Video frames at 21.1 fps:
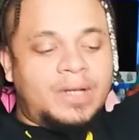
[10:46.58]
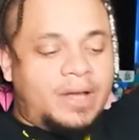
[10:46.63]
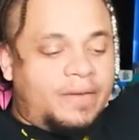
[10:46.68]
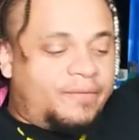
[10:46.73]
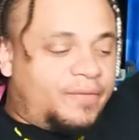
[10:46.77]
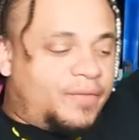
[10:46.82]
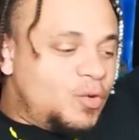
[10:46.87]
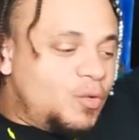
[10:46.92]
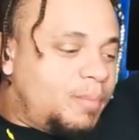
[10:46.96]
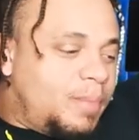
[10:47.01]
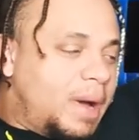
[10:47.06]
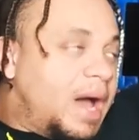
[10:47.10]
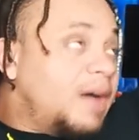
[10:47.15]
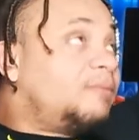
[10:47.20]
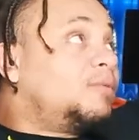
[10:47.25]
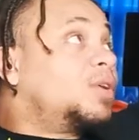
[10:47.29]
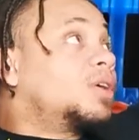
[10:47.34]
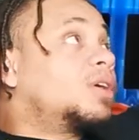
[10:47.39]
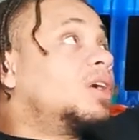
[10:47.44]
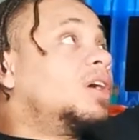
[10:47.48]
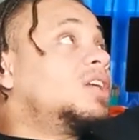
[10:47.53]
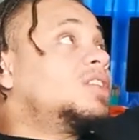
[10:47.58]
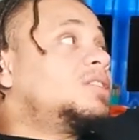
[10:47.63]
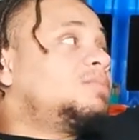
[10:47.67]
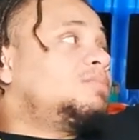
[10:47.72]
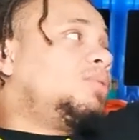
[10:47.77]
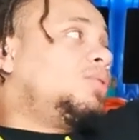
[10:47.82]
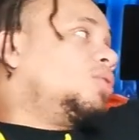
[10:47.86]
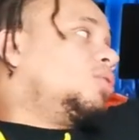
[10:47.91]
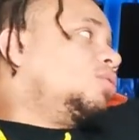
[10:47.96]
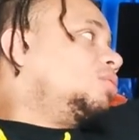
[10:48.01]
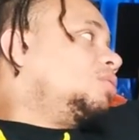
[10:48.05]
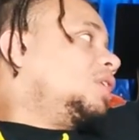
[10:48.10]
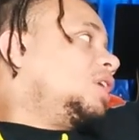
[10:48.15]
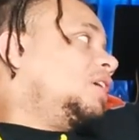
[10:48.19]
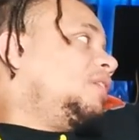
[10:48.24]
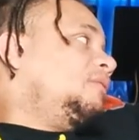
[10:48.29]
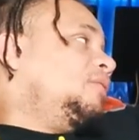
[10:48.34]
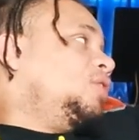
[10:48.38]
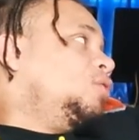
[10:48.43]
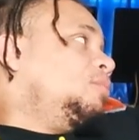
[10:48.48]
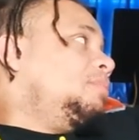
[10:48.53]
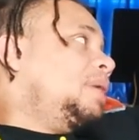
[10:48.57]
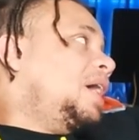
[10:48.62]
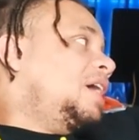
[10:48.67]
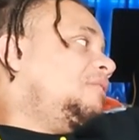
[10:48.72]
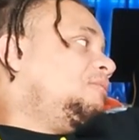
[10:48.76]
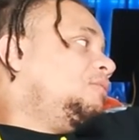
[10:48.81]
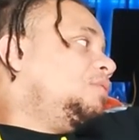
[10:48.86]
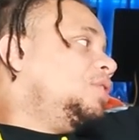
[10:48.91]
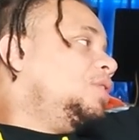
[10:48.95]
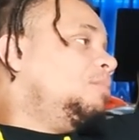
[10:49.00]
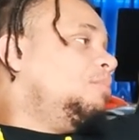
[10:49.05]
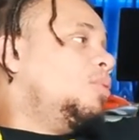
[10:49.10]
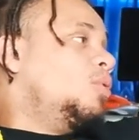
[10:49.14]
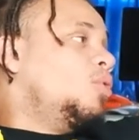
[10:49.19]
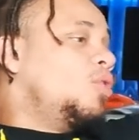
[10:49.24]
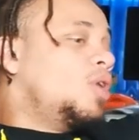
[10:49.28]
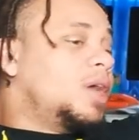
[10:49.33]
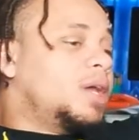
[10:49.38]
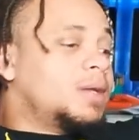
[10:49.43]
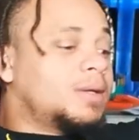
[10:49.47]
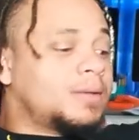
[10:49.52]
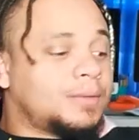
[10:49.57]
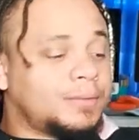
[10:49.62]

I feel bad for Guts, bro. I feel bad for the boy.